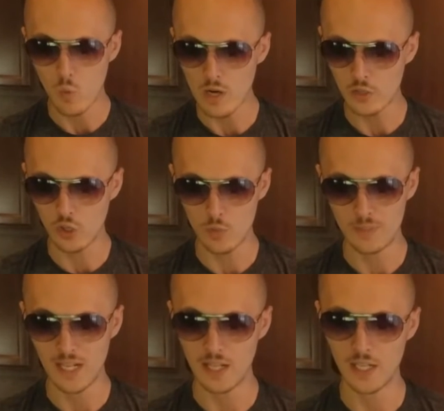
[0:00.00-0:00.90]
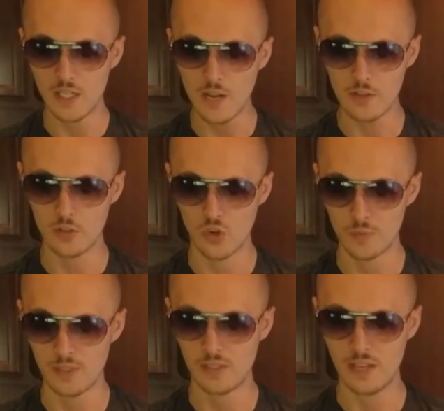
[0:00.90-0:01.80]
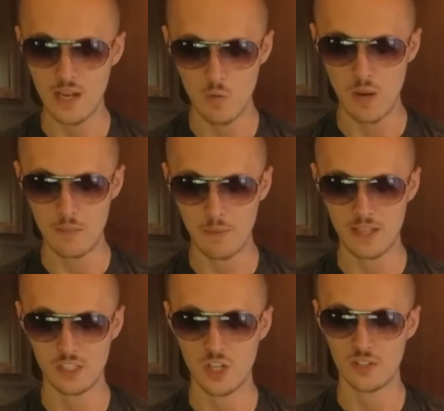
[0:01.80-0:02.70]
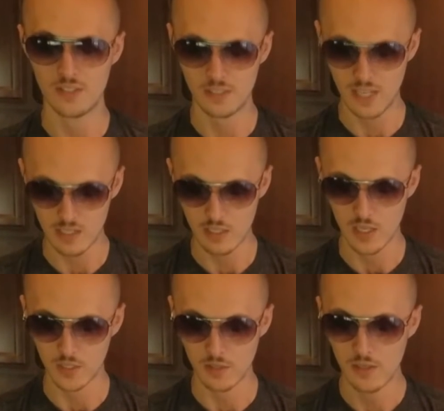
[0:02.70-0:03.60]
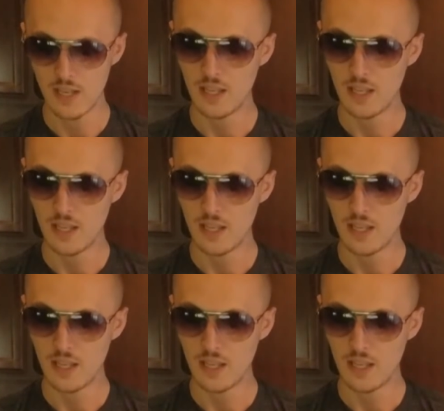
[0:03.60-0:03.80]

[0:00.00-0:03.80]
one group telling another group to stay away based on skin color.